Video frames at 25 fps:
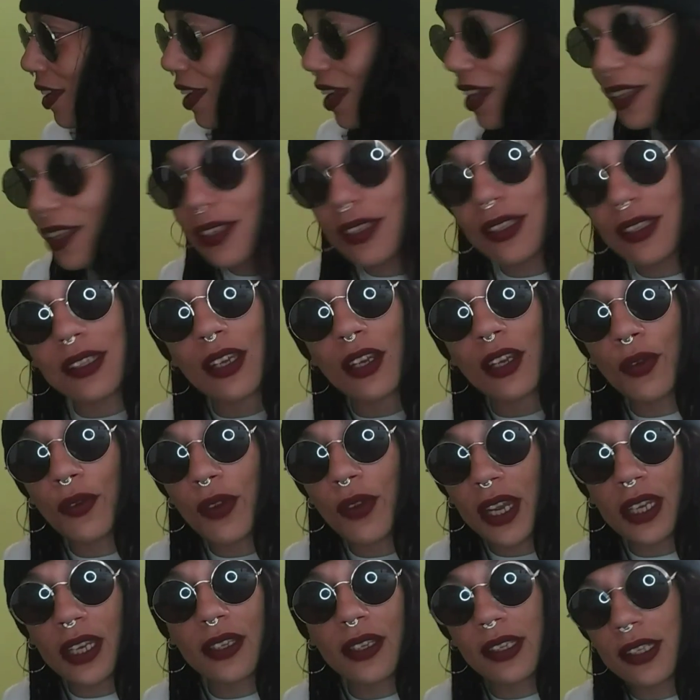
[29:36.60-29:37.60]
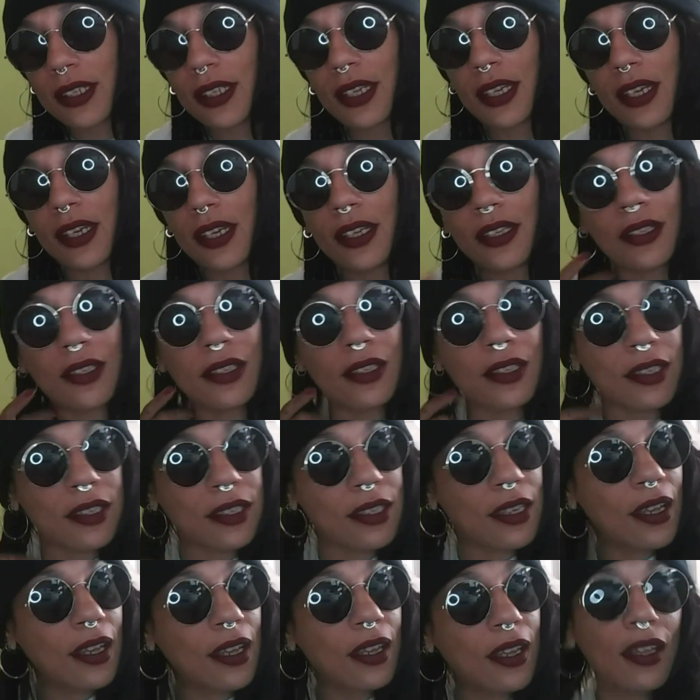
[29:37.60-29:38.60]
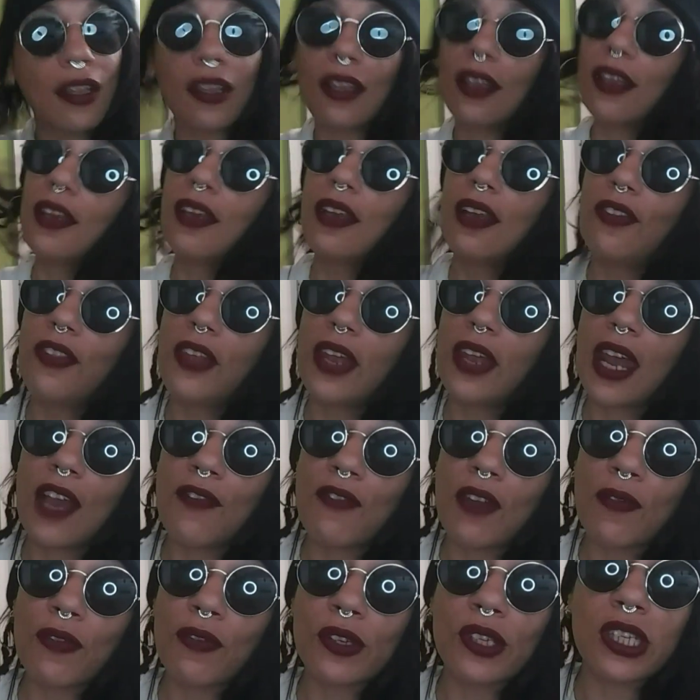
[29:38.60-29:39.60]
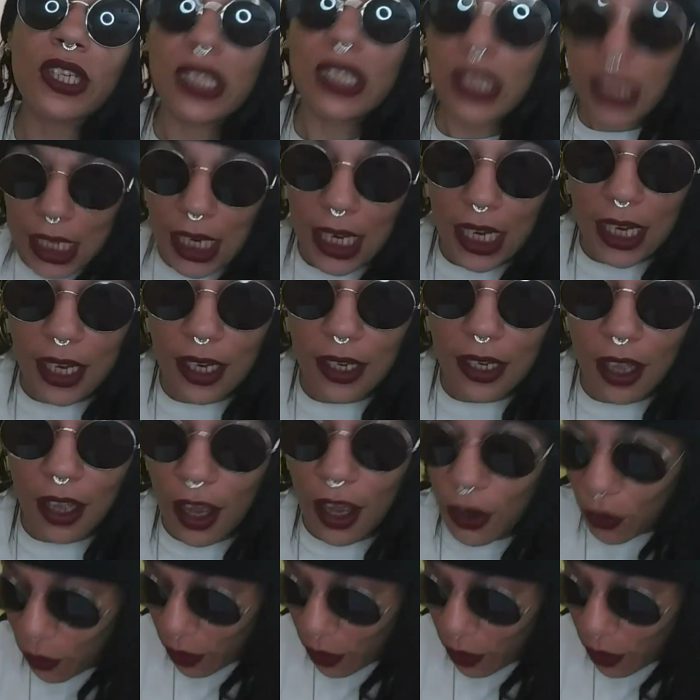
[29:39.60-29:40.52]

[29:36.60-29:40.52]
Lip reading: exhilarating scenes that I've ever seen on